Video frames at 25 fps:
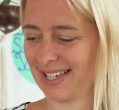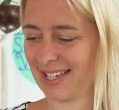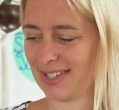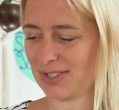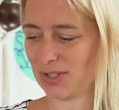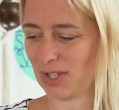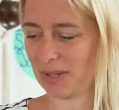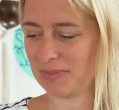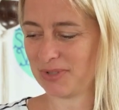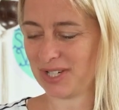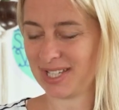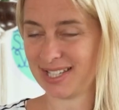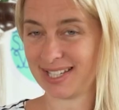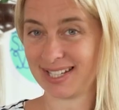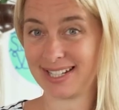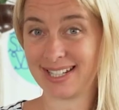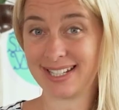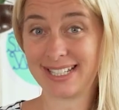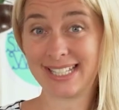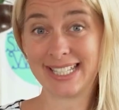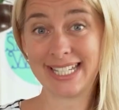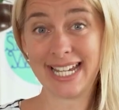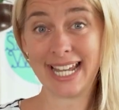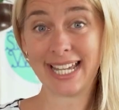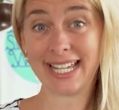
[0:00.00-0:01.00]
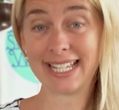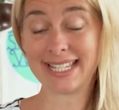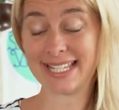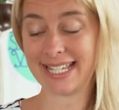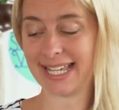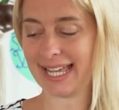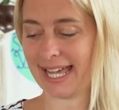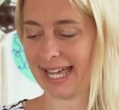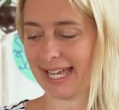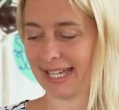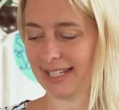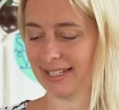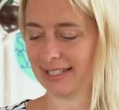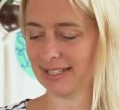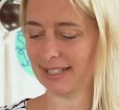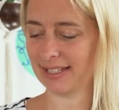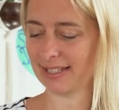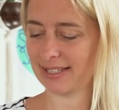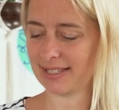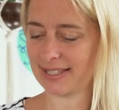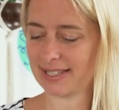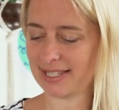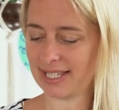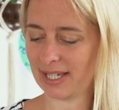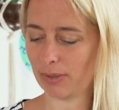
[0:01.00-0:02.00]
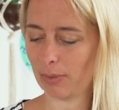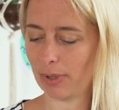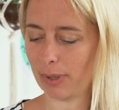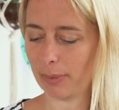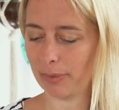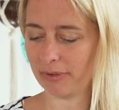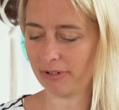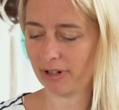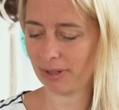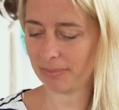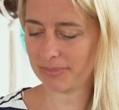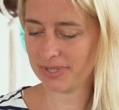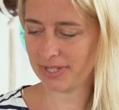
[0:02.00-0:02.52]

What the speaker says: So I'm just going to check it again, see where we're up